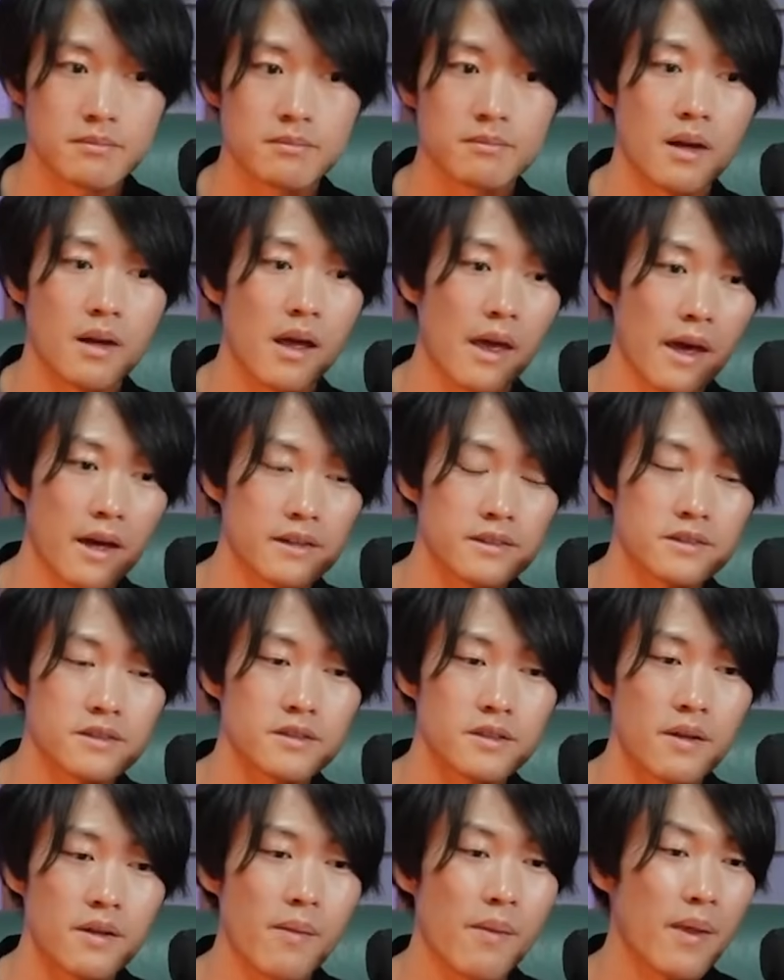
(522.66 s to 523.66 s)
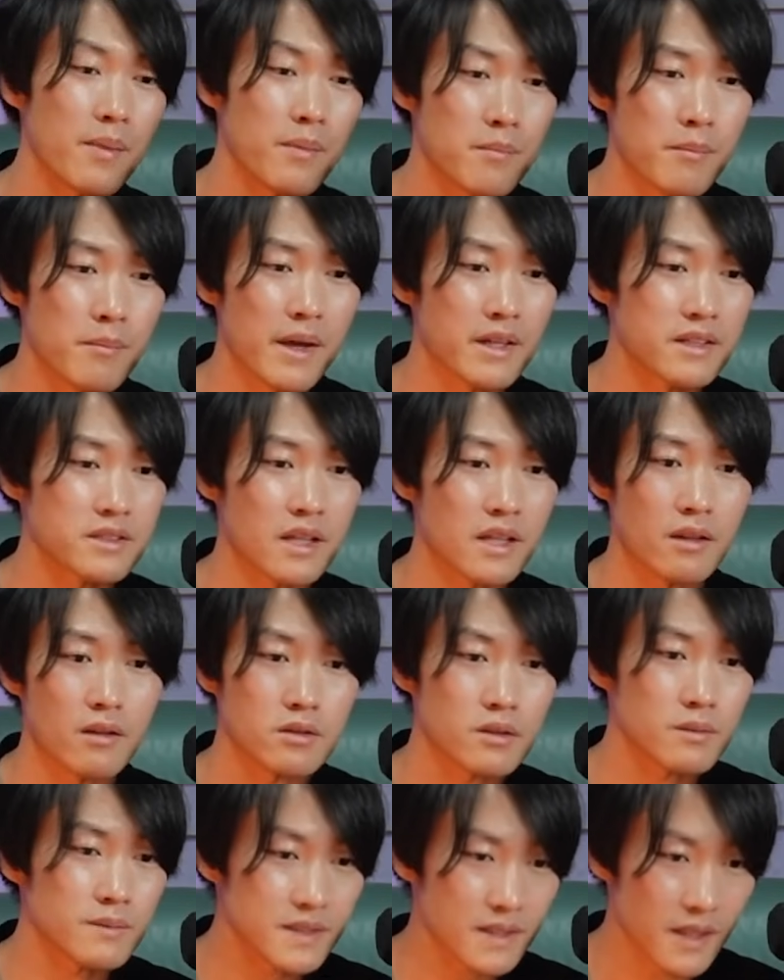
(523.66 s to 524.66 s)
And that makes a lot of
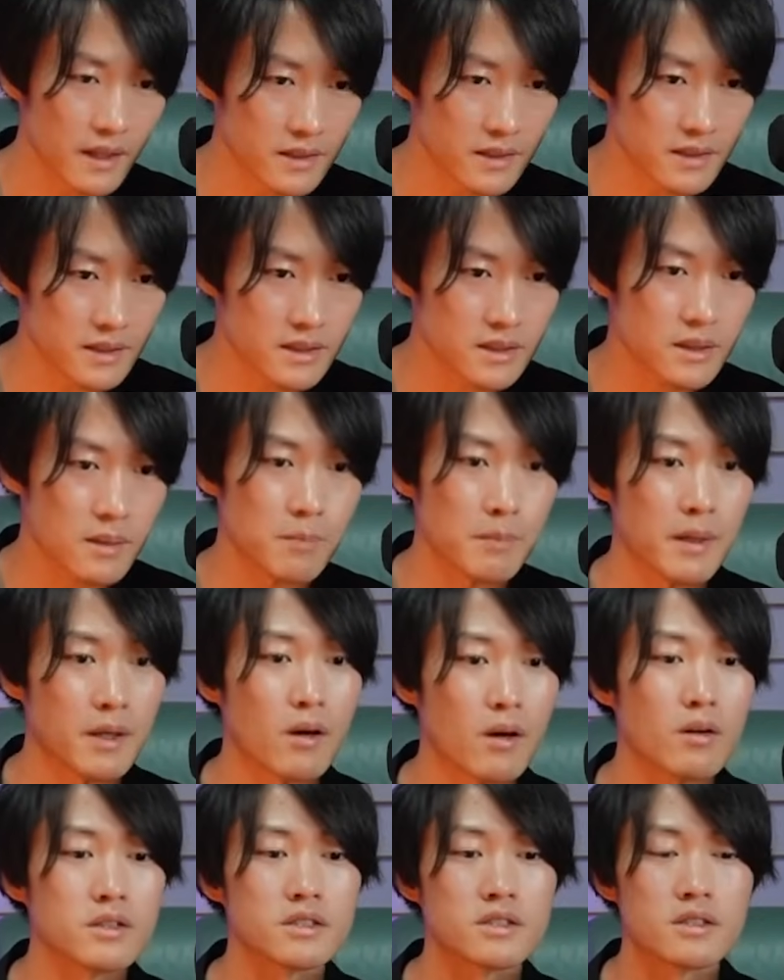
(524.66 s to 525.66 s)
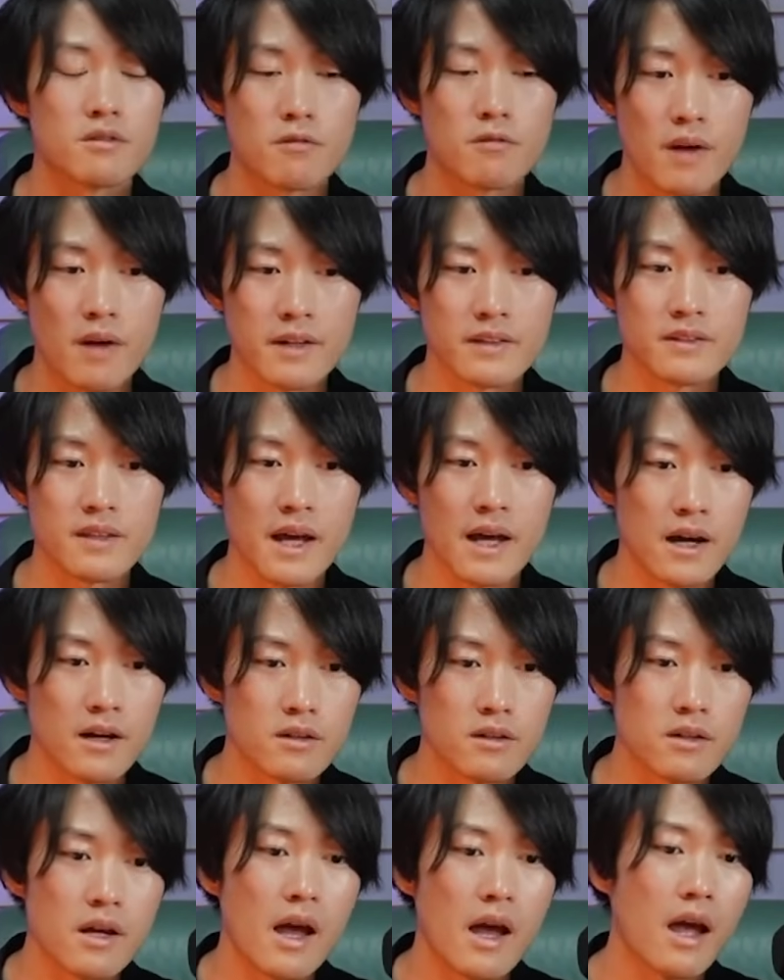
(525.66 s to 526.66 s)
sense, because right now,
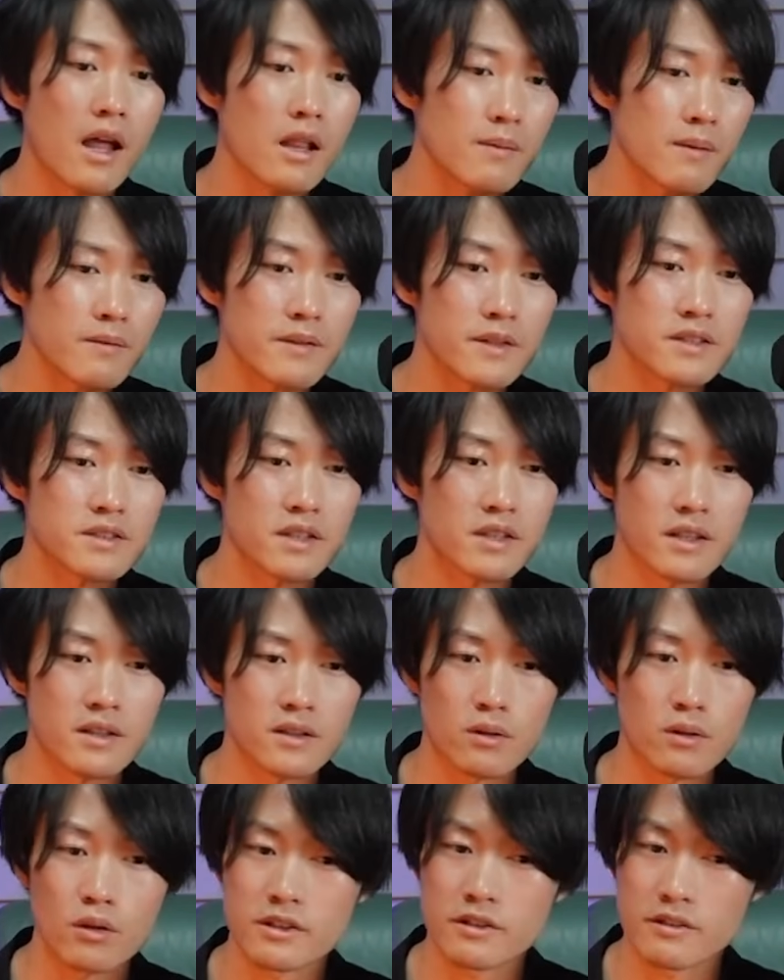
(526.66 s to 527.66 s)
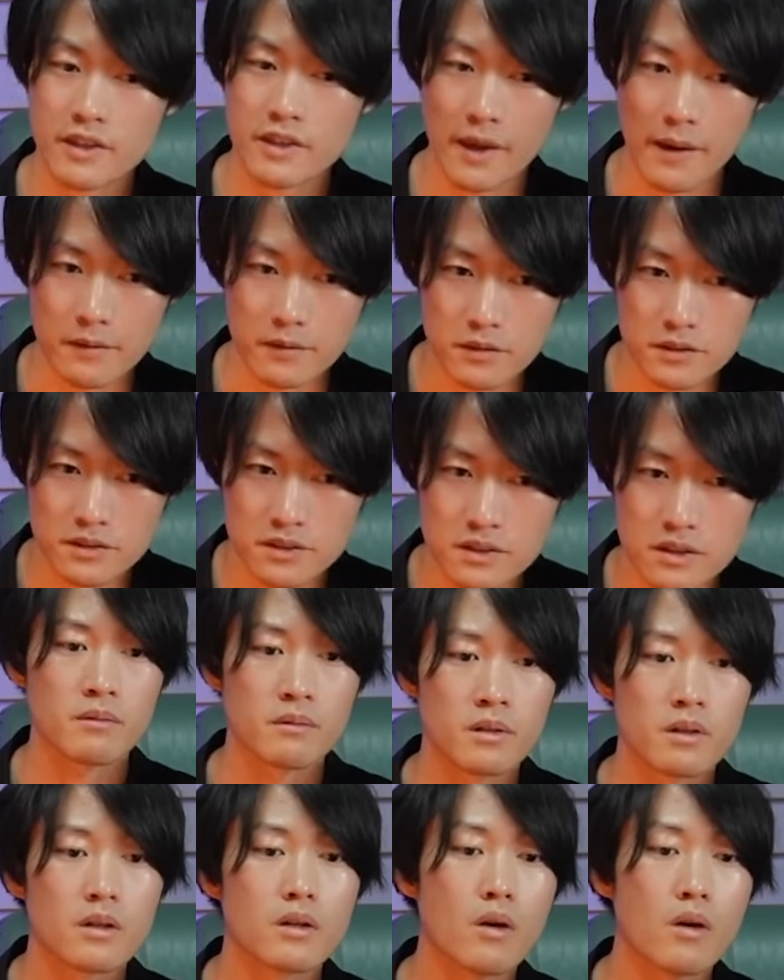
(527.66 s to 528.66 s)
Elbaf is in total chaos
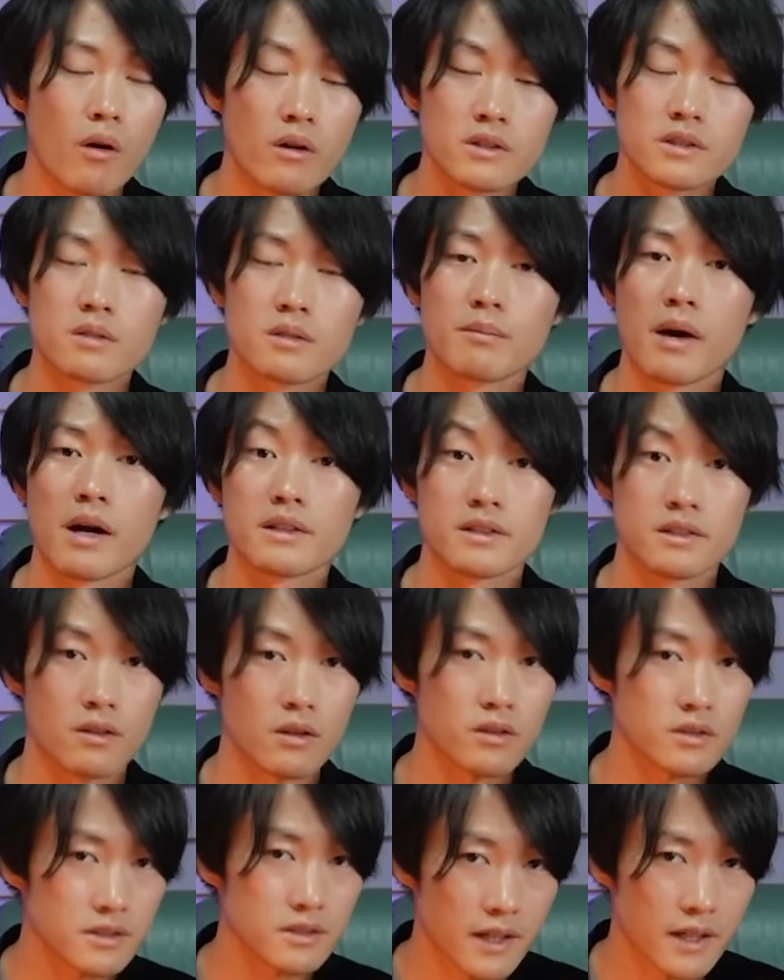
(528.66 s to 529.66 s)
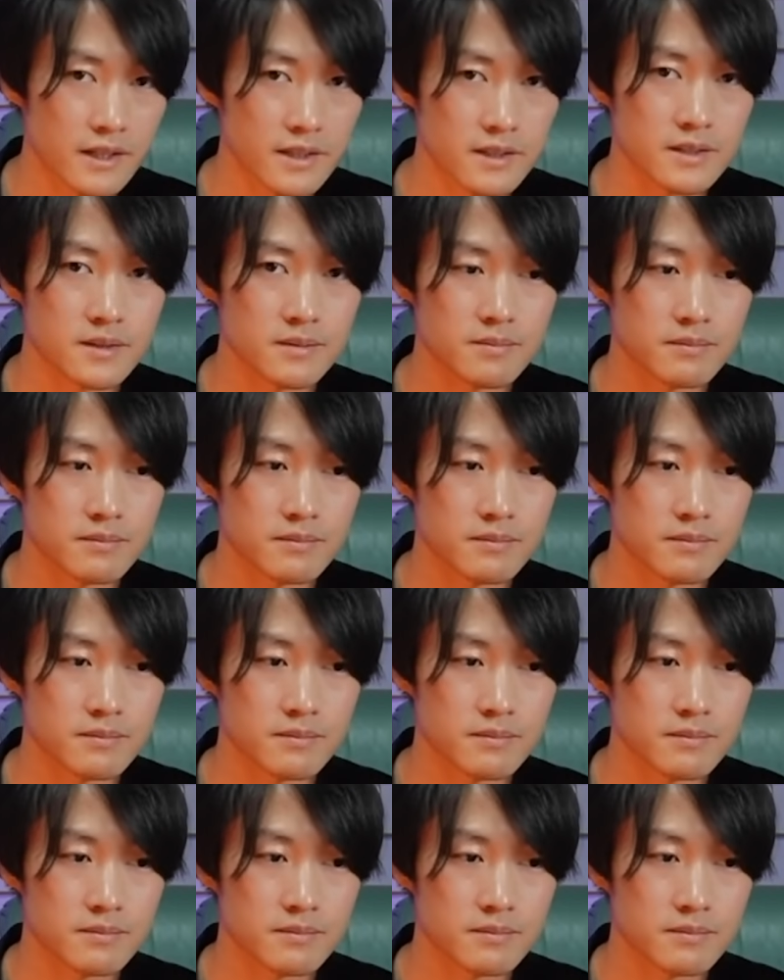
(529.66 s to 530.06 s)
caused by the God's Knights.